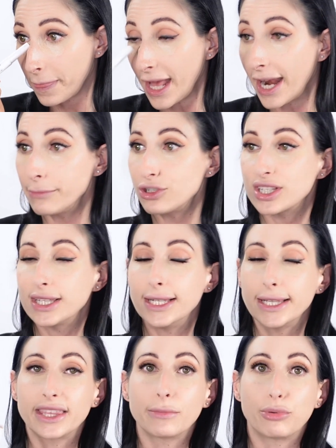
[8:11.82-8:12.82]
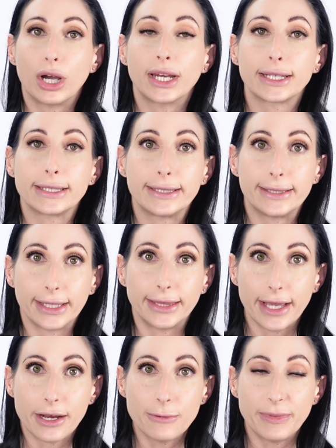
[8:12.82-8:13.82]
And I'm just gonna let the product sit
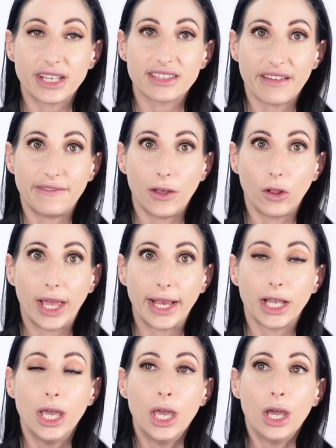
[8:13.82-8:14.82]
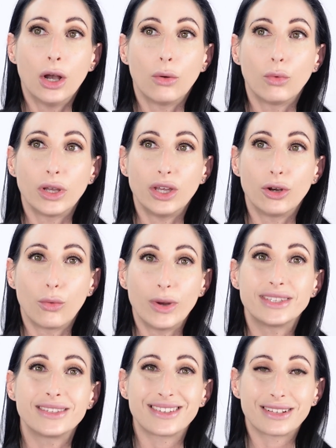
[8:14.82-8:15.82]
there because I feel like,
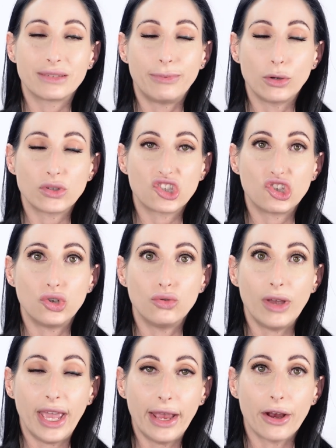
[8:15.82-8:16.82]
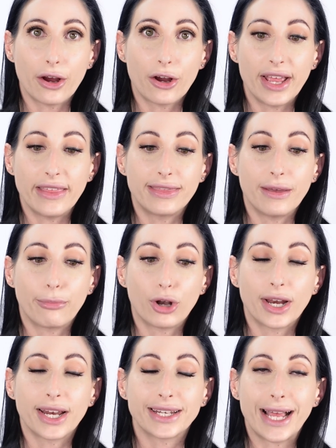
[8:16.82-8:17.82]
once it's exposed to air, the
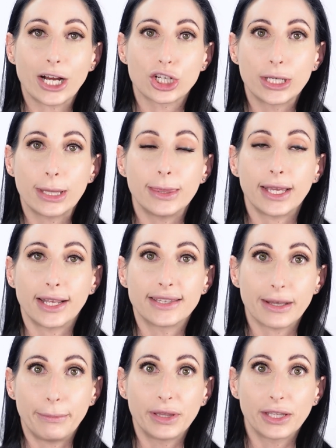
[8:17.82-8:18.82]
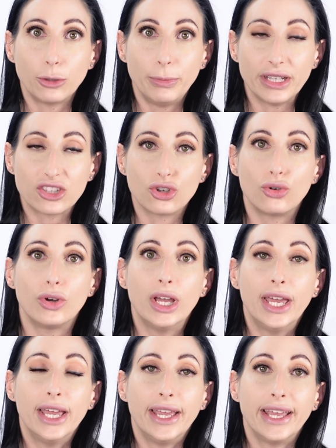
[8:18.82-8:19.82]
product actually thickens up a little bit, so
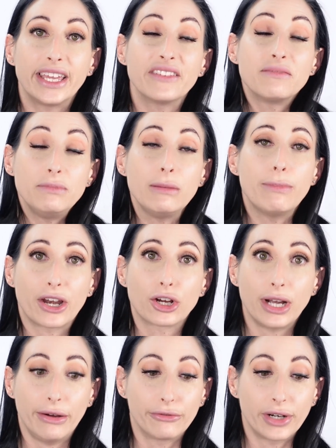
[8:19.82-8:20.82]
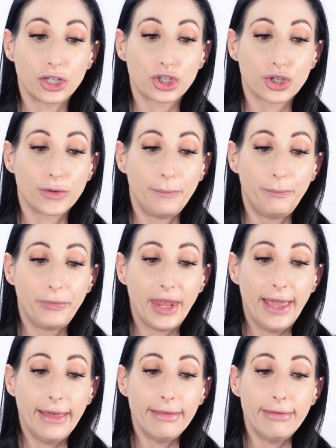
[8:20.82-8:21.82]
it gives me better coverage.
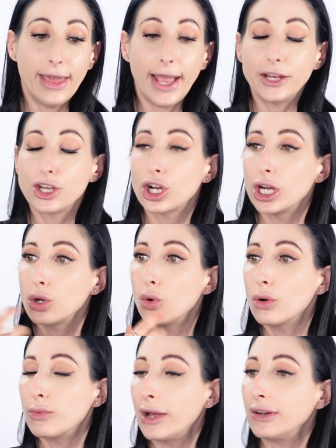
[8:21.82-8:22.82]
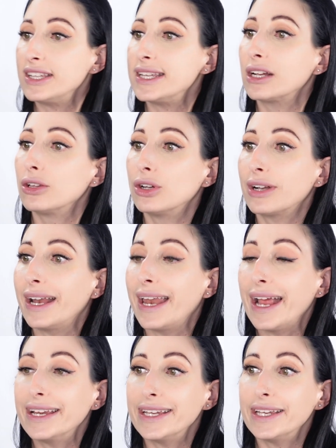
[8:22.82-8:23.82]
Then you're gonna go around and take a look at
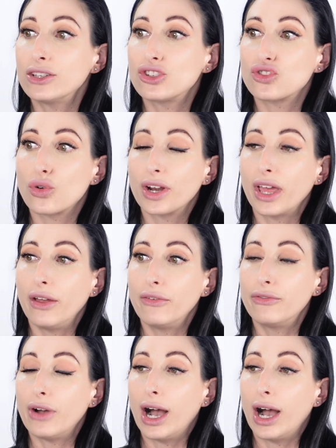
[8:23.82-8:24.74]
any sort of